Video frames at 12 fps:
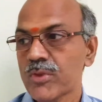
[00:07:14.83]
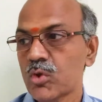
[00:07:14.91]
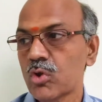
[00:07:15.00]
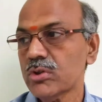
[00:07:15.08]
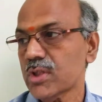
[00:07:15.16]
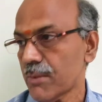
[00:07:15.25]

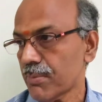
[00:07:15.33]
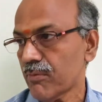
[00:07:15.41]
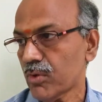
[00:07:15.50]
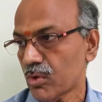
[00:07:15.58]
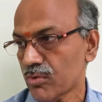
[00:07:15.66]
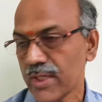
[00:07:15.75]
those type of
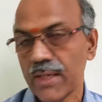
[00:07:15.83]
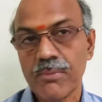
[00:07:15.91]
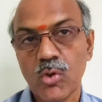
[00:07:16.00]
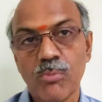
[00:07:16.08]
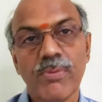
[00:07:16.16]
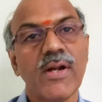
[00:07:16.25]
accounts can be
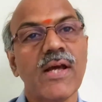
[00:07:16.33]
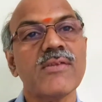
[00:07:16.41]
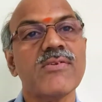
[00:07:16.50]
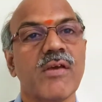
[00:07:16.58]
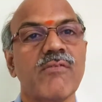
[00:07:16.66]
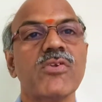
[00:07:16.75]
opened as
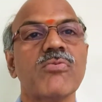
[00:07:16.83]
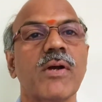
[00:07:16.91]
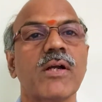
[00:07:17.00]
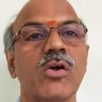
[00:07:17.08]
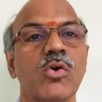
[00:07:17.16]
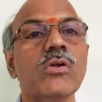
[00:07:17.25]
savings
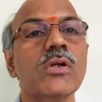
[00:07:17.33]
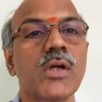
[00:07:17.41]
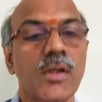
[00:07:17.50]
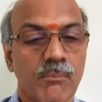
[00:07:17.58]
bank account,